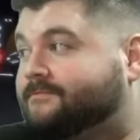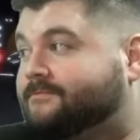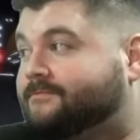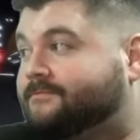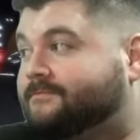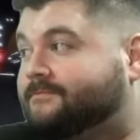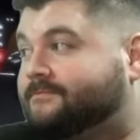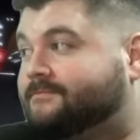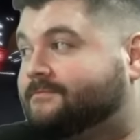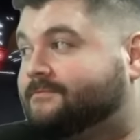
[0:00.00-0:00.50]

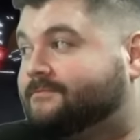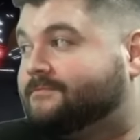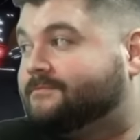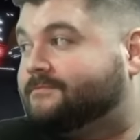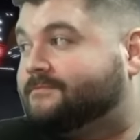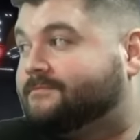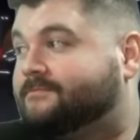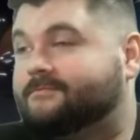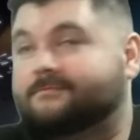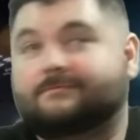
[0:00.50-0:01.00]

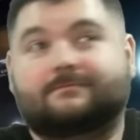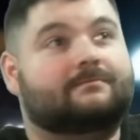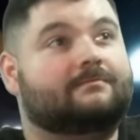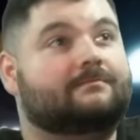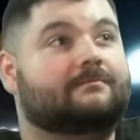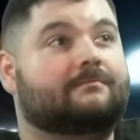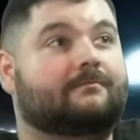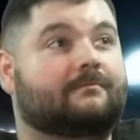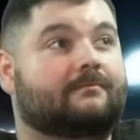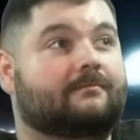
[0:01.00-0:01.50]

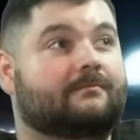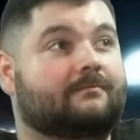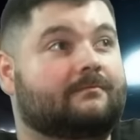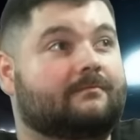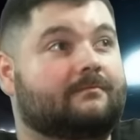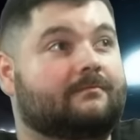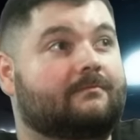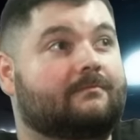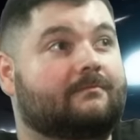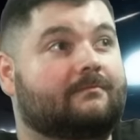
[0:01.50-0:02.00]

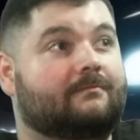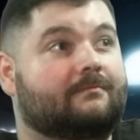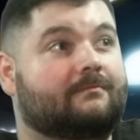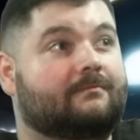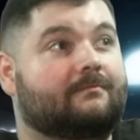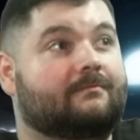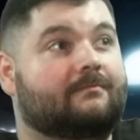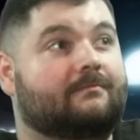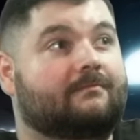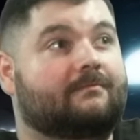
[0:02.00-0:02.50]

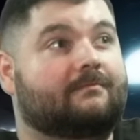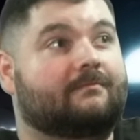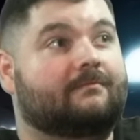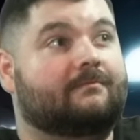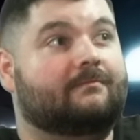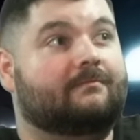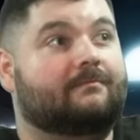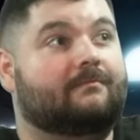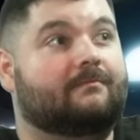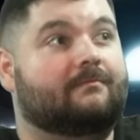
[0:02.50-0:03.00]

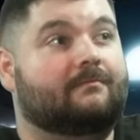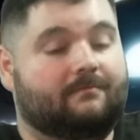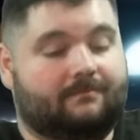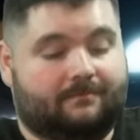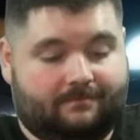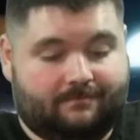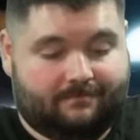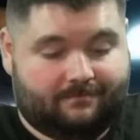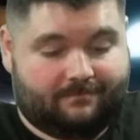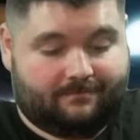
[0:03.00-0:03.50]

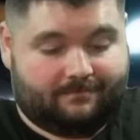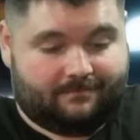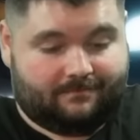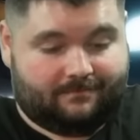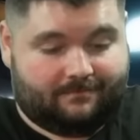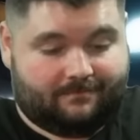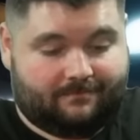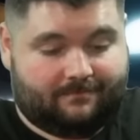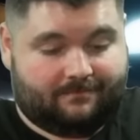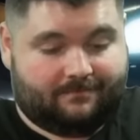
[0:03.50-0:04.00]

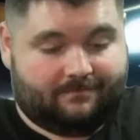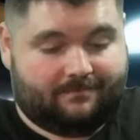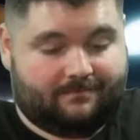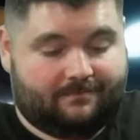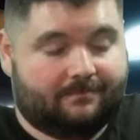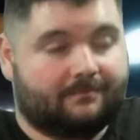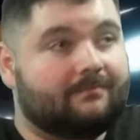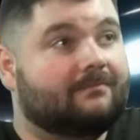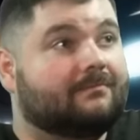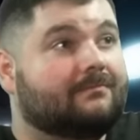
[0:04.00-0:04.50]

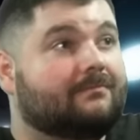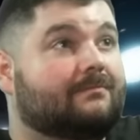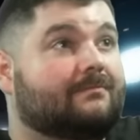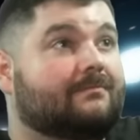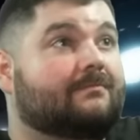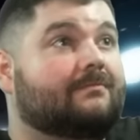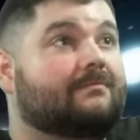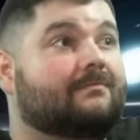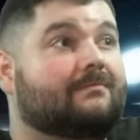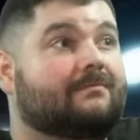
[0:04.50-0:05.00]

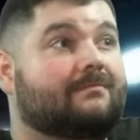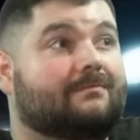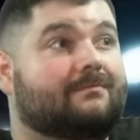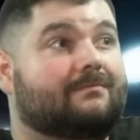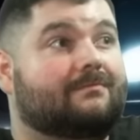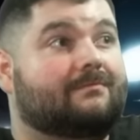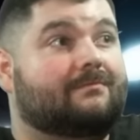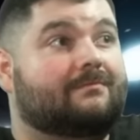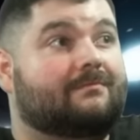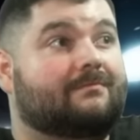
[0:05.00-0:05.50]

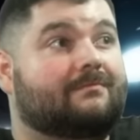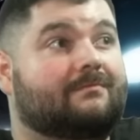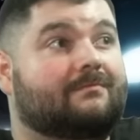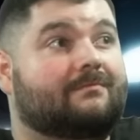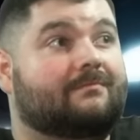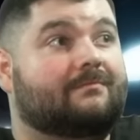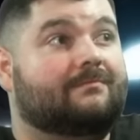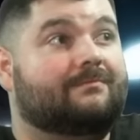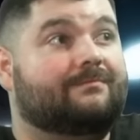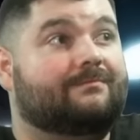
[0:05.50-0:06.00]

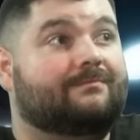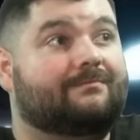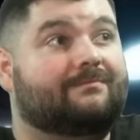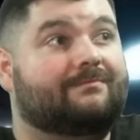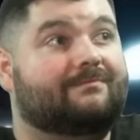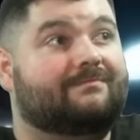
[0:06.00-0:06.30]
[no speech]